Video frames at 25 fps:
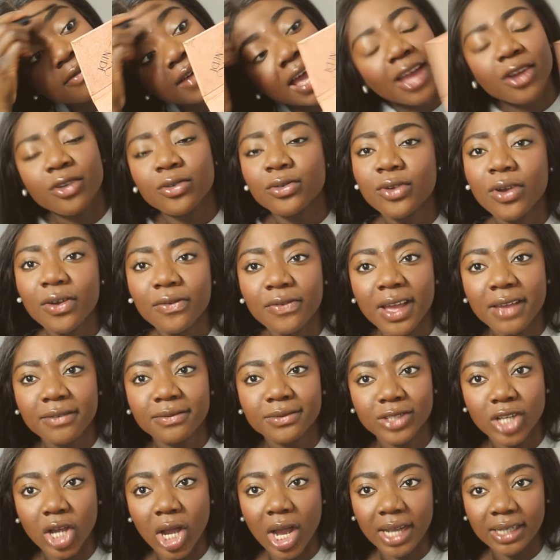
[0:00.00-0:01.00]
I don't know if
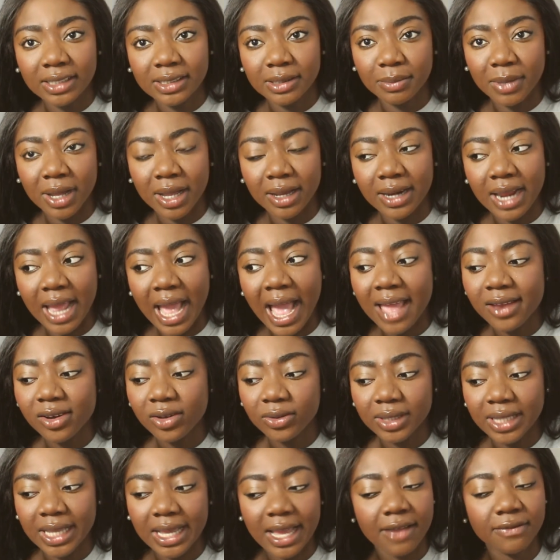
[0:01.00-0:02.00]
I've talked about it. I
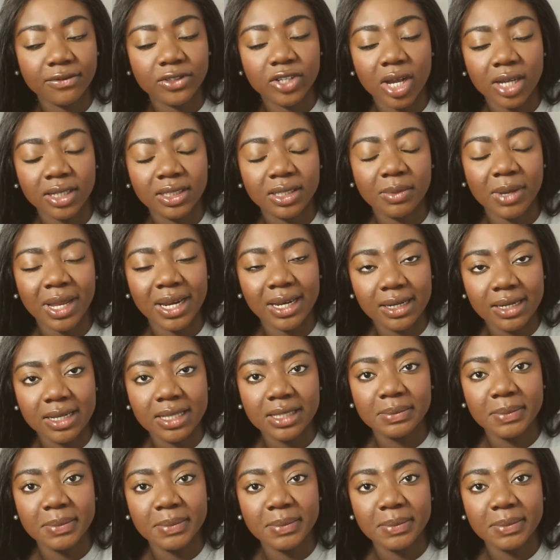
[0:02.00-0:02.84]
don't think I've talked about it as